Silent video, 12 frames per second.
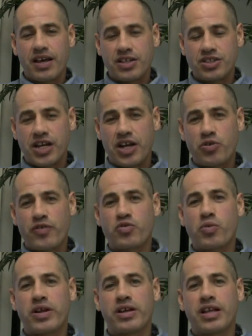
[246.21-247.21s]
In January of
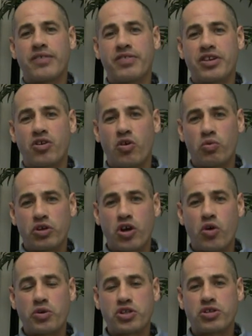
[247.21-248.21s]
2011, they're only
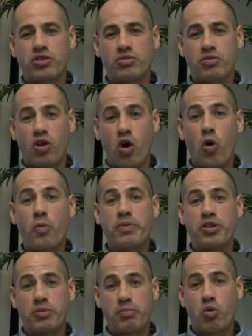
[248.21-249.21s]
going to
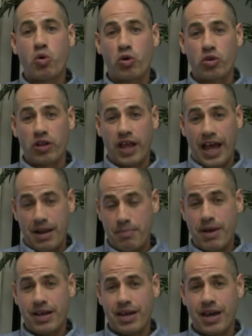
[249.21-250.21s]
open the portal at
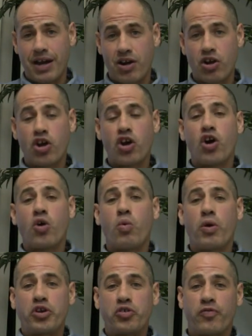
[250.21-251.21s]
Medicare
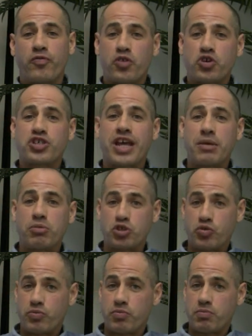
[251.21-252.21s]
where you'll first be able
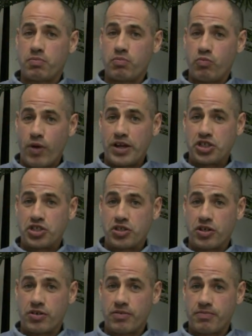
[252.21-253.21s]
to
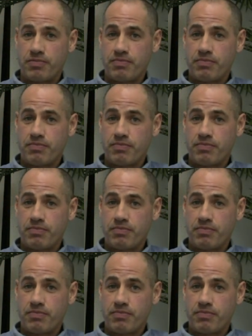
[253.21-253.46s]
register.